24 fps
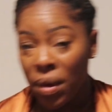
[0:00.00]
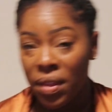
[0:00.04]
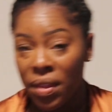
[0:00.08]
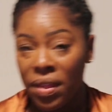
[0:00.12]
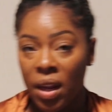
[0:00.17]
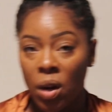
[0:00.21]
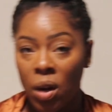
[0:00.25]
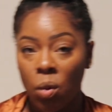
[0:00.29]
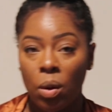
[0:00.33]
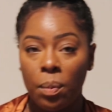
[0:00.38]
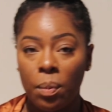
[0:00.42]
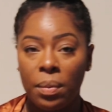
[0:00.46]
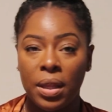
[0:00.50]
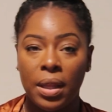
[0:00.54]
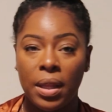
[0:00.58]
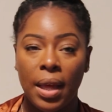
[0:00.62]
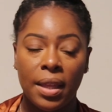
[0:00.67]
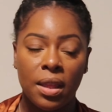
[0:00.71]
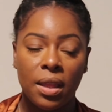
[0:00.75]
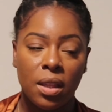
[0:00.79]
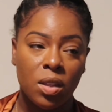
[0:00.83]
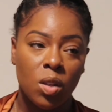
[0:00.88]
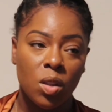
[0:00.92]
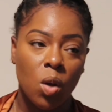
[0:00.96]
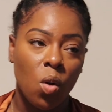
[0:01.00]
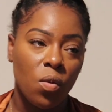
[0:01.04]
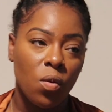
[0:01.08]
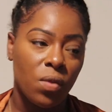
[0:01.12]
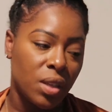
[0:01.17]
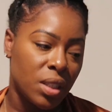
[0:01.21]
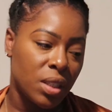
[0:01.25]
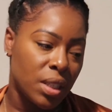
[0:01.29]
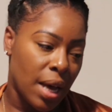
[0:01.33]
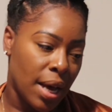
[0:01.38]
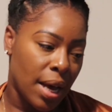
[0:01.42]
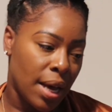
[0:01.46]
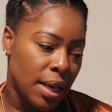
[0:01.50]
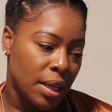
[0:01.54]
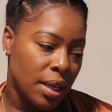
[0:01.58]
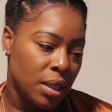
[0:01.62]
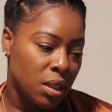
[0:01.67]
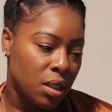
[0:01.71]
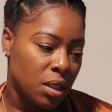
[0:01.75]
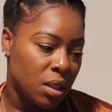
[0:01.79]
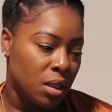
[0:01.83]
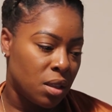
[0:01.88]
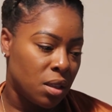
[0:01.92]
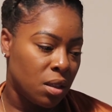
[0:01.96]
that it would be like this
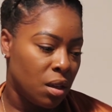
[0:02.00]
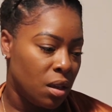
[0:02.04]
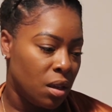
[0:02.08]
oversized